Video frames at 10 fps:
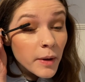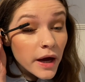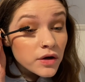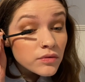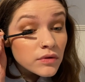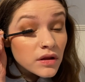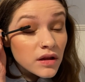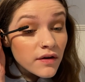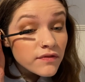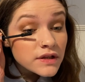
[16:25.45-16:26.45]
I don't
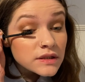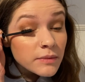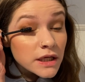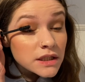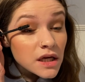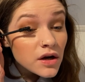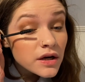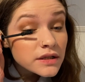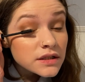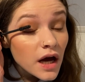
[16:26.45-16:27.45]
love this mascara.
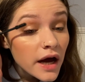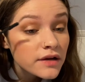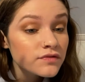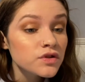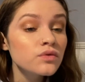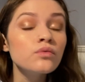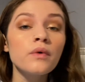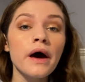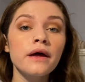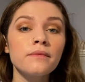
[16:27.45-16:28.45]
It's kind of too
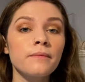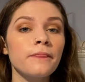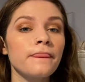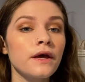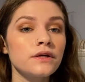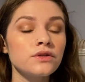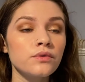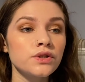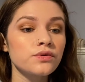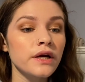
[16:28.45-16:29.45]
wet, so
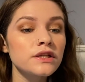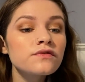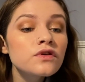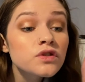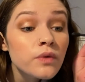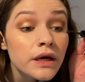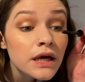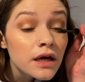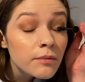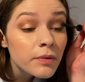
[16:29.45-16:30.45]
it transfers, so I
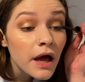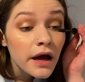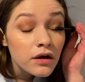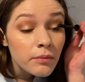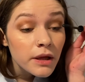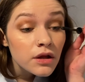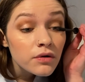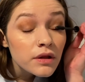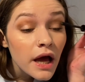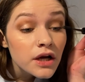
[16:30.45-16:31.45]
can't apply it on my
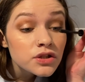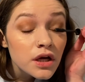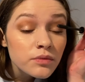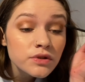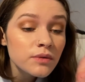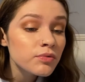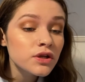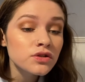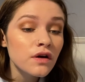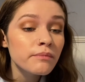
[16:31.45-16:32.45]
lower lash line, which I'm
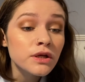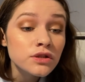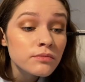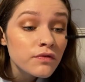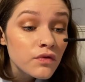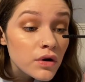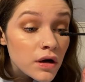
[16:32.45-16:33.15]
pretty sure I've mentioned before.